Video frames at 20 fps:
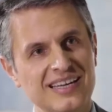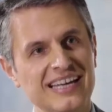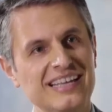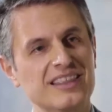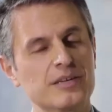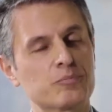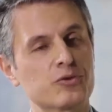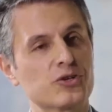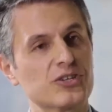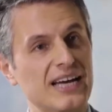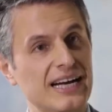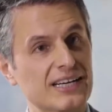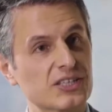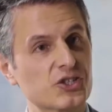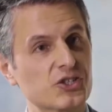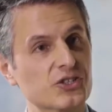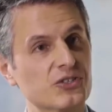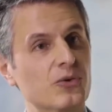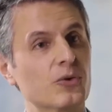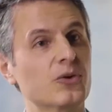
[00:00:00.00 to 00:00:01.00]
in the
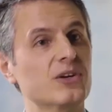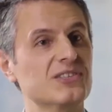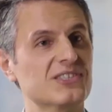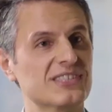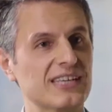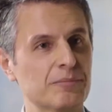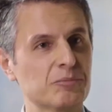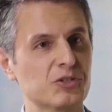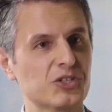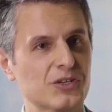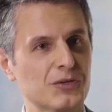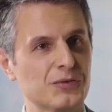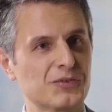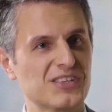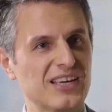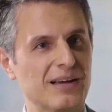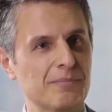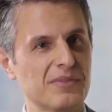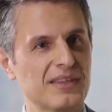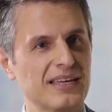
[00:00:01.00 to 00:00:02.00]
production or consumption of
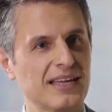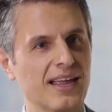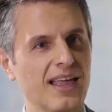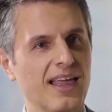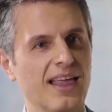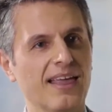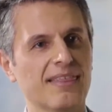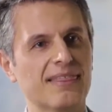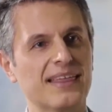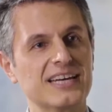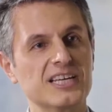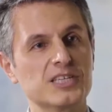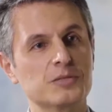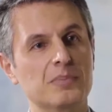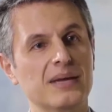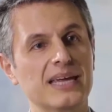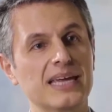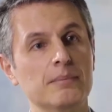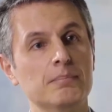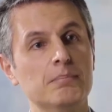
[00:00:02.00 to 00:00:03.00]
something that is
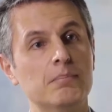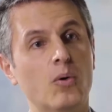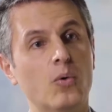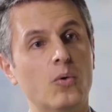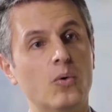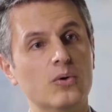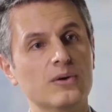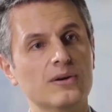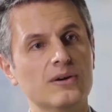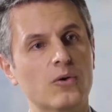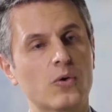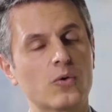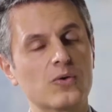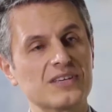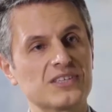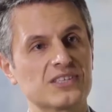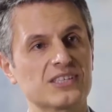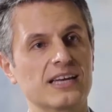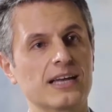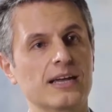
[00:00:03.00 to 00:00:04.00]
being born or
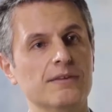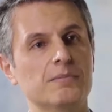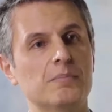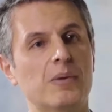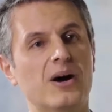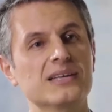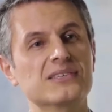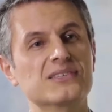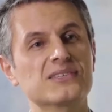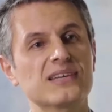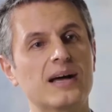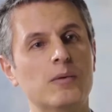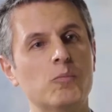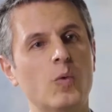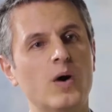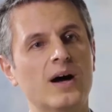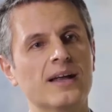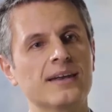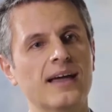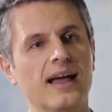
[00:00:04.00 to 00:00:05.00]
received by
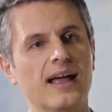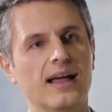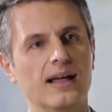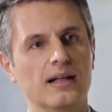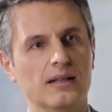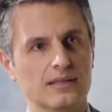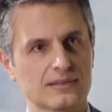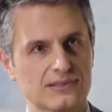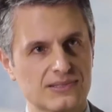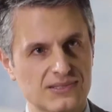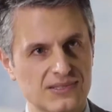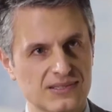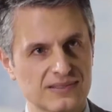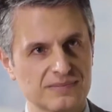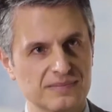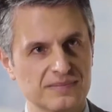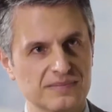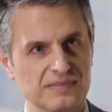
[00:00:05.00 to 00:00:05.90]
someone else.